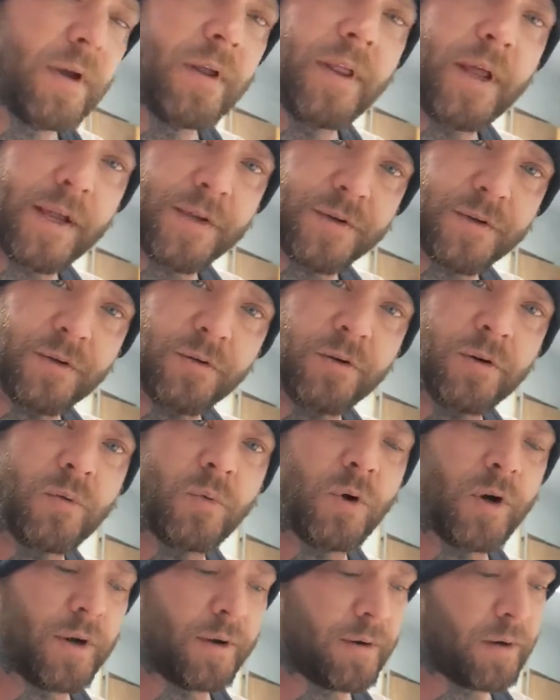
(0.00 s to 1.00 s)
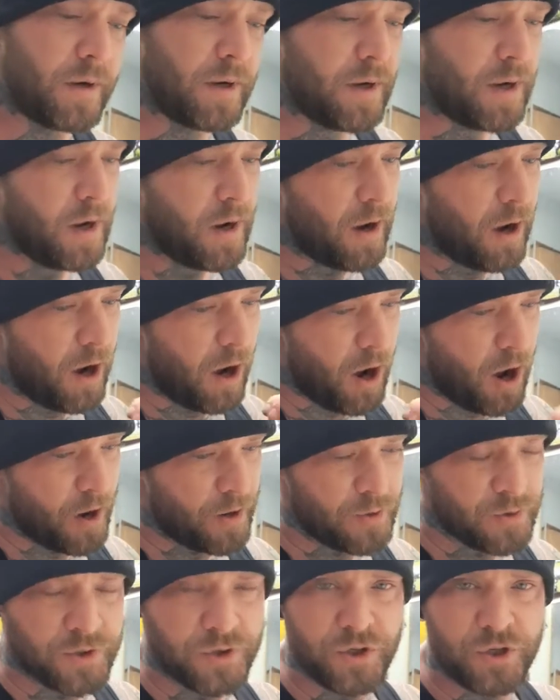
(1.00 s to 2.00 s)
That's a good one.
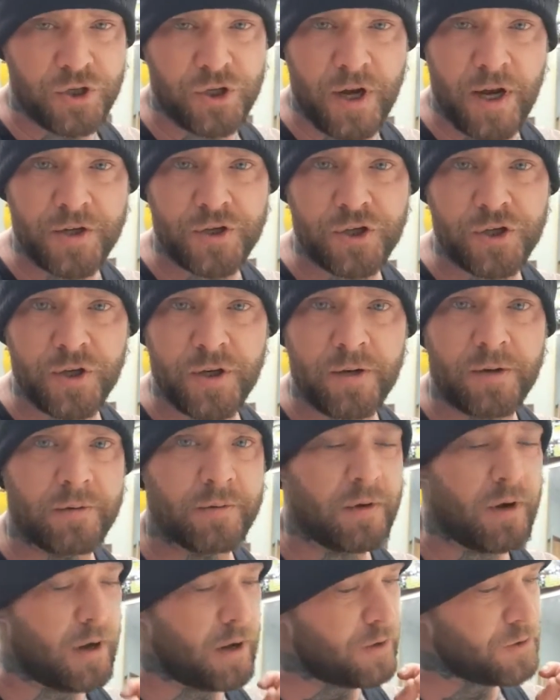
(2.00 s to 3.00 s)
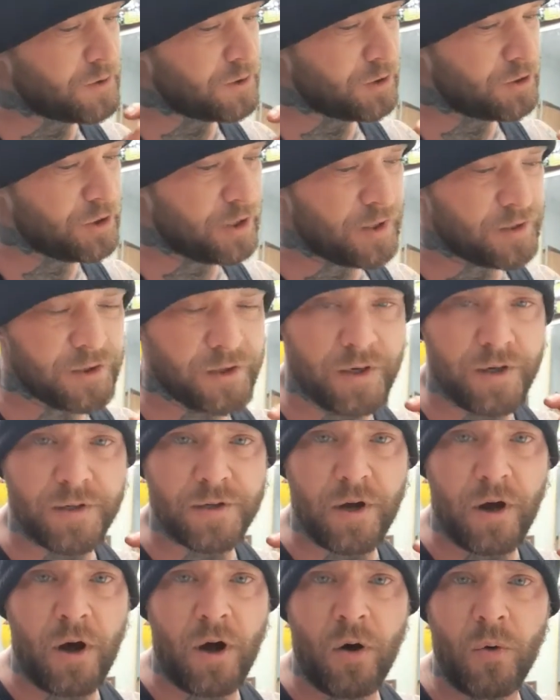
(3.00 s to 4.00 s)
Auto-suggestion. Auto-suggestion
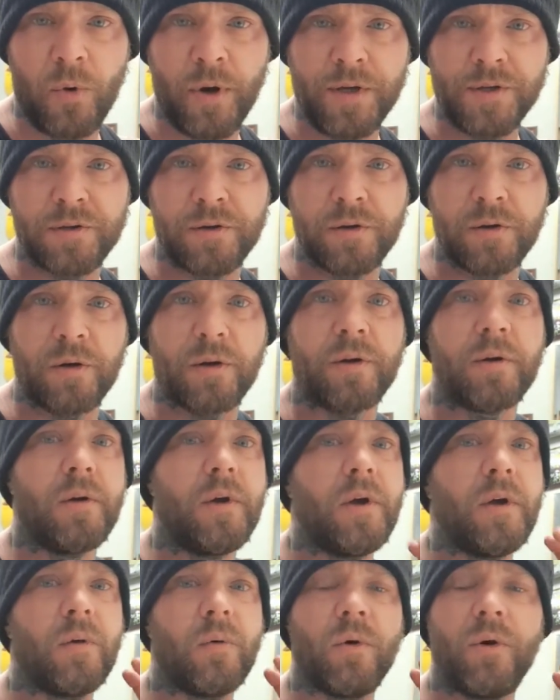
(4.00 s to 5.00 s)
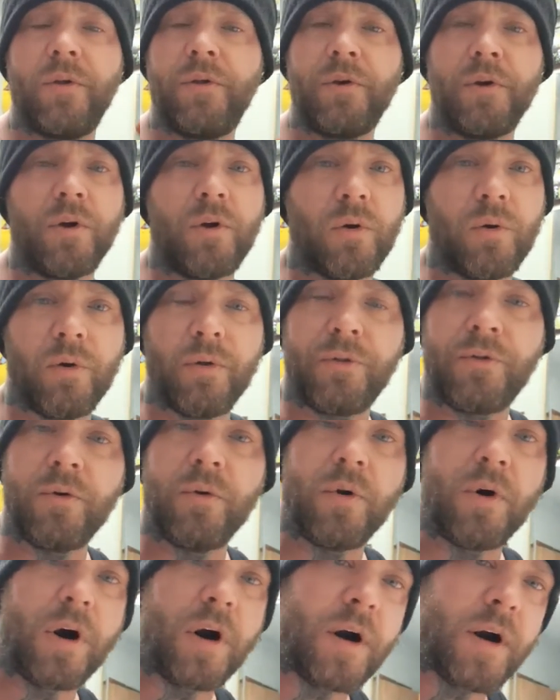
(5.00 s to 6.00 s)
is always good, whether you're going
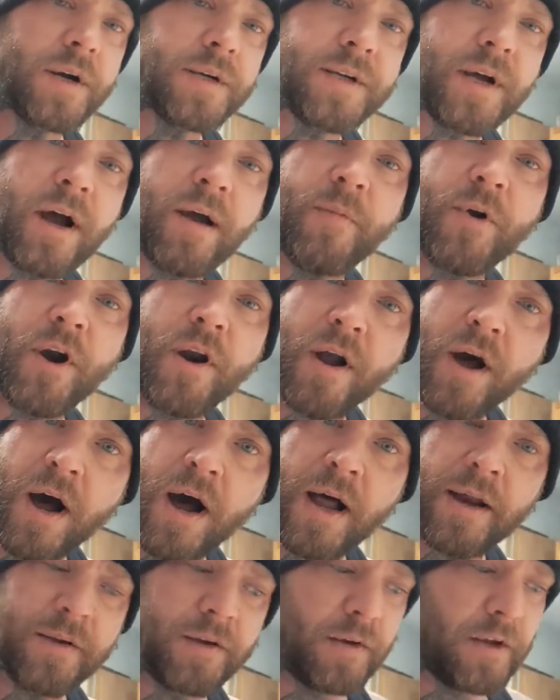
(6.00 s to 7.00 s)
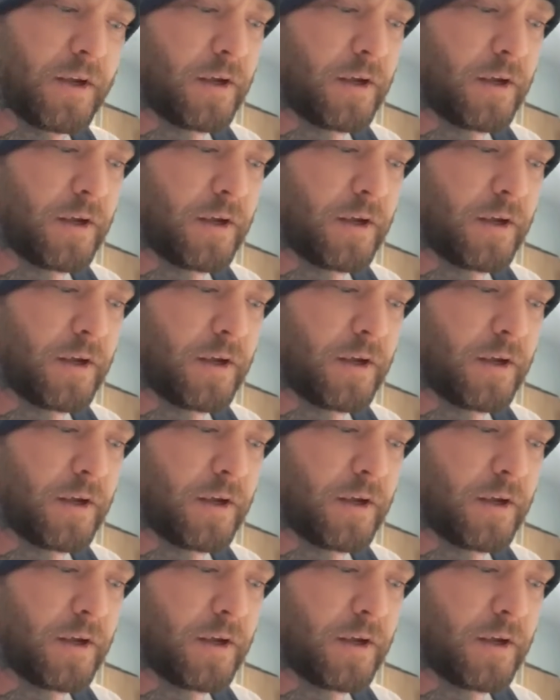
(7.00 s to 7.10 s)
through a hard time or not.